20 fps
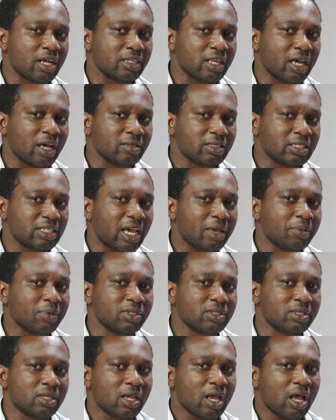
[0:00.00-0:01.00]
and
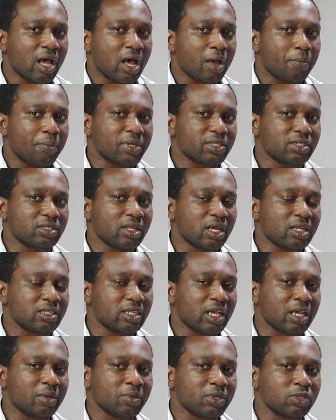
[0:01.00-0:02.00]
timing, a personal
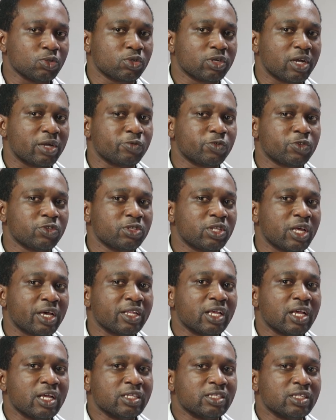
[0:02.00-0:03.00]
timing, you can see that
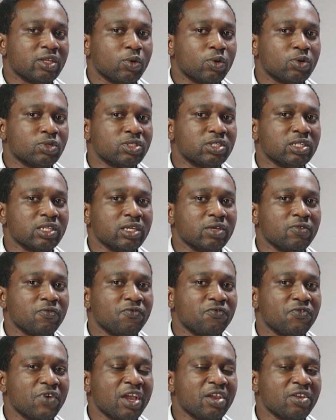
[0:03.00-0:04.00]
there was a
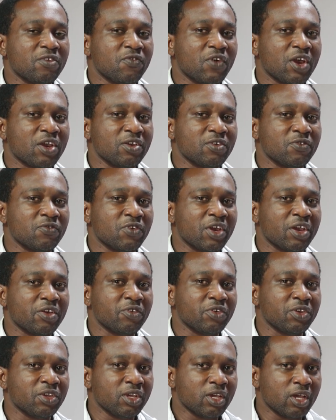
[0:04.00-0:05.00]
very, very,
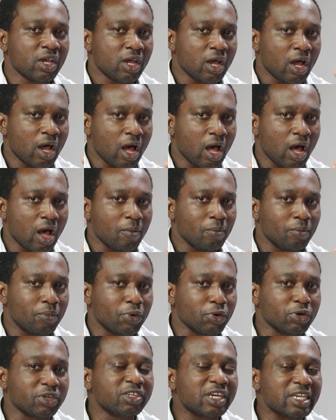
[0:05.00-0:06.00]
very
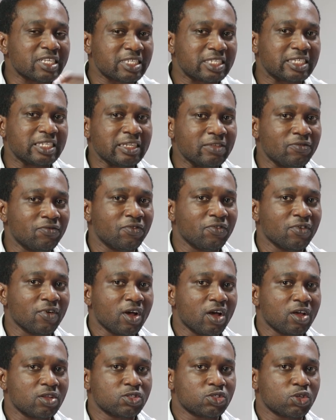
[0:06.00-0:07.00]
progressive
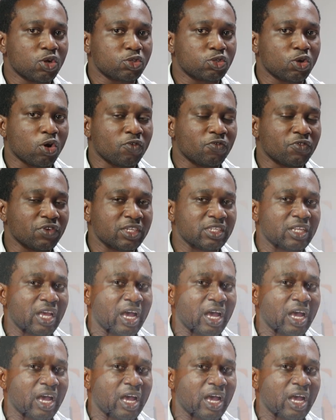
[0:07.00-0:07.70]
sort of in